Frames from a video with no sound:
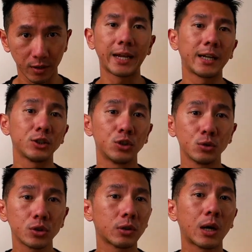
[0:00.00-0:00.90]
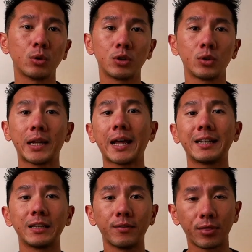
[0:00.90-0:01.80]
And as usual, I will do that
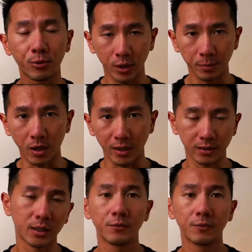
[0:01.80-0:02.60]
in three parts.